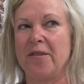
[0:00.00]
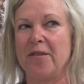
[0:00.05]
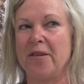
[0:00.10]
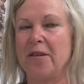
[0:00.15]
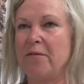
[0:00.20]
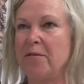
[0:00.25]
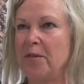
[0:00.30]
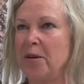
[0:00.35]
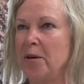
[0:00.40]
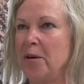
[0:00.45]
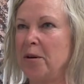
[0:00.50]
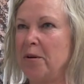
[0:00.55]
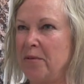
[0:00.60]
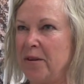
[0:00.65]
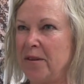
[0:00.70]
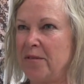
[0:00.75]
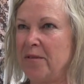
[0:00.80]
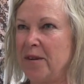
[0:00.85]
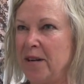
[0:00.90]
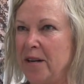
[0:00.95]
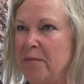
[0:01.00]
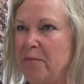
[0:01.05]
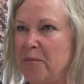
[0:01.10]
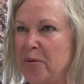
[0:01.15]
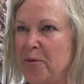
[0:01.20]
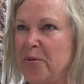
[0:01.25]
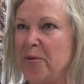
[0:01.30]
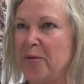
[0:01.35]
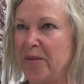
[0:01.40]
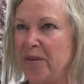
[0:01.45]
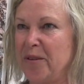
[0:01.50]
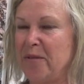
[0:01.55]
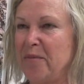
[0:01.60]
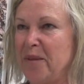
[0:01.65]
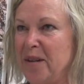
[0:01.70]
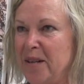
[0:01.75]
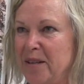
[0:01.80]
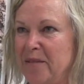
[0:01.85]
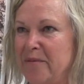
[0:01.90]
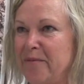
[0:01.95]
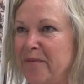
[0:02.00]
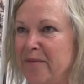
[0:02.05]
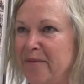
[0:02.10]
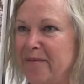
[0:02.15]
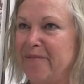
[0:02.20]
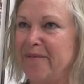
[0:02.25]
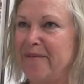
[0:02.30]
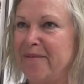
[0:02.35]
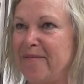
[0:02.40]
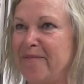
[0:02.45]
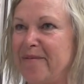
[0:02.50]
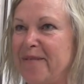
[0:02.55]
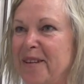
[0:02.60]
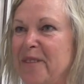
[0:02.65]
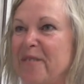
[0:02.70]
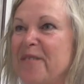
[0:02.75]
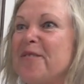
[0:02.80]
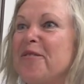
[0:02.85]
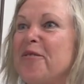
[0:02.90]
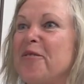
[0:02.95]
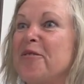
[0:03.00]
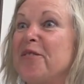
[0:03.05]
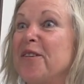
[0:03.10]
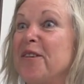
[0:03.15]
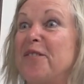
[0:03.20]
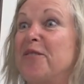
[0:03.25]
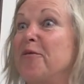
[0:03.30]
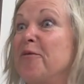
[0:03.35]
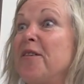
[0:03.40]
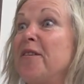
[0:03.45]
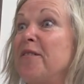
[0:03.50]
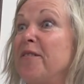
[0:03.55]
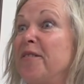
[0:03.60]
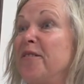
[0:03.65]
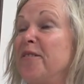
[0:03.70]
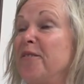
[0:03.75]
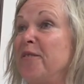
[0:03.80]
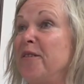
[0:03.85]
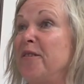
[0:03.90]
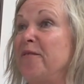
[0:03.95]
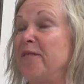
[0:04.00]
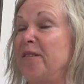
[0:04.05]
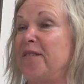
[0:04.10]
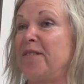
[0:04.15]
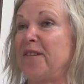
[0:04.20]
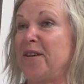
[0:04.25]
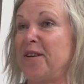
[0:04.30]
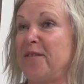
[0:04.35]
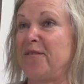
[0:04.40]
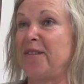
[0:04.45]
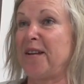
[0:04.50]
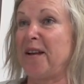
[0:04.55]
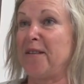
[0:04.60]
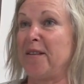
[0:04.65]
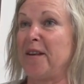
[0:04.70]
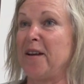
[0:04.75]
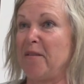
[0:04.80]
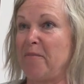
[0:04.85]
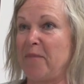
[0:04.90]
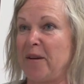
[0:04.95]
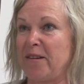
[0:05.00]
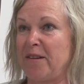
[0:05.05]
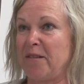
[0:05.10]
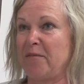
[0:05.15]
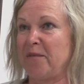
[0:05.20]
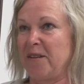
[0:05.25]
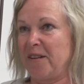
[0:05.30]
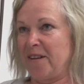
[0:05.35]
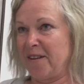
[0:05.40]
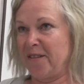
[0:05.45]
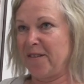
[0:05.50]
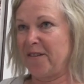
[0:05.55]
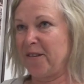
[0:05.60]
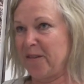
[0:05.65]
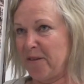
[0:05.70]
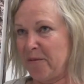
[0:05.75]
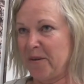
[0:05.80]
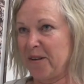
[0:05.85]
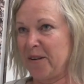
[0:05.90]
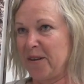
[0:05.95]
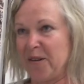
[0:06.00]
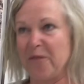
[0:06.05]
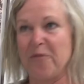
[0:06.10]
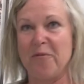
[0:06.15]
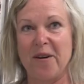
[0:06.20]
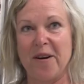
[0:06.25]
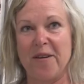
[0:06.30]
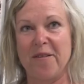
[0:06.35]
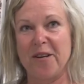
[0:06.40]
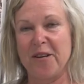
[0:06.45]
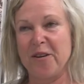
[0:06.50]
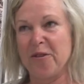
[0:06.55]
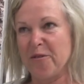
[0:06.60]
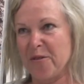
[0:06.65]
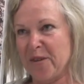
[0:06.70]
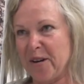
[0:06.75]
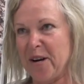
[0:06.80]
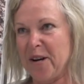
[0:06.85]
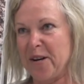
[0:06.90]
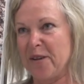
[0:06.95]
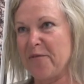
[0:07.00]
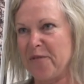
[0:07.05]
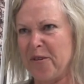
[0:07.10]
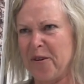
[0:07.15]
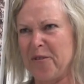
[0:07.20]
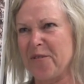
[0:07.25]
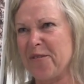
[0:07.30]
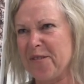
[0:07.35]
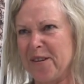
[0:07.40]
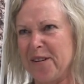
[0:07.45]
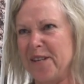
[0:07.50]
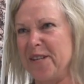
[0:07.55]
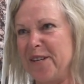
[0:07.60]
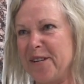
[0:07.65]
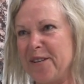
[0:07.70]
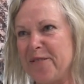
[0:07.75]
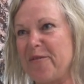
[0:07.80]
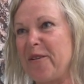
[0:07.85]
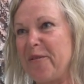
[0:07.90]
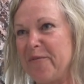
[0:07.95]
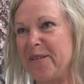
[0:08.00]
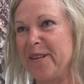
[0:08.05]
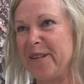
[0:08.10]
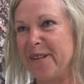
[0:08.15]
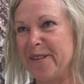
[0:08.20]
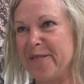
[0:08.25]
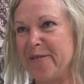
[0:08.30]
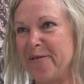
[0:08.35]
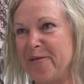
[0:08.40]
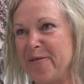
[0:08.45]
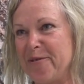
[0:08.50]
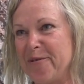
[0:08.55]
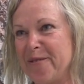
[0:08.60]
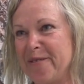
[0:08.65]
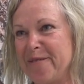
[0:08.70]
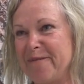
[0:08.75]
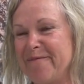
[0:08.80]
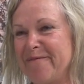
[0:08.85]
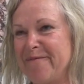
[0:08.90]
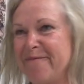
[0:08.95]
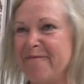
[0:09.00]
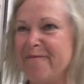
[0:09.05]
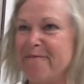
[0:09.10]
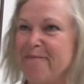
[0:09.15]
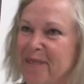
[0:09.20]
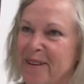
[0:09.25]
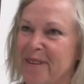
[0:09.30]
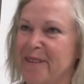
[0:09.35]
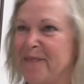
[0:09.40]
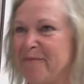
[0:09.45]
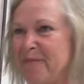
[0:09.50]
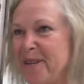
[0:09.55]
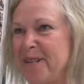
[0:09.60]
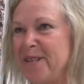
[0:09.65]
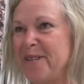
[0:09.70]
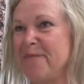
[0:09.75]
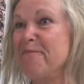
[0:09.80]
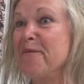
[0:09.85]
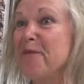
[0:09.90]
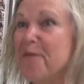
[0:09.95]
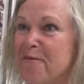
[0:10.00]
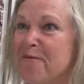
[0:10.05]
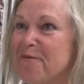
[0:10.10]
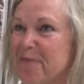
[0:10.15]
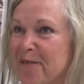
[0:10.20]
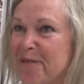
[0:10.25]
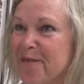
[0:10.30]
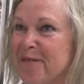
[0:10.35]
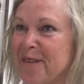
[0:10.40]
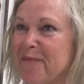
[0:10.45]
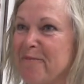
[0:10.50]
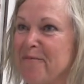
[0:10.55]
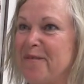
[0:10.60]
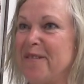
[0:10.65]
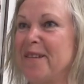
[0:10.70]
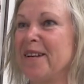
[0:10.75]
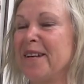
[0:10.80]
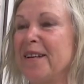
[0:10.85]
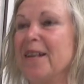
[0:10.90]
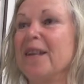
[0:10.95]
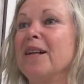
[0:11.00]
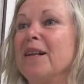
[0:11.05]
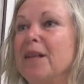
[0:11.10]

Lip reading: on the viewer is really important to me. So it's not just, you don't just kind of stand there and passively consume it in a way, that you're kind of constantly disrupted or made to move through something.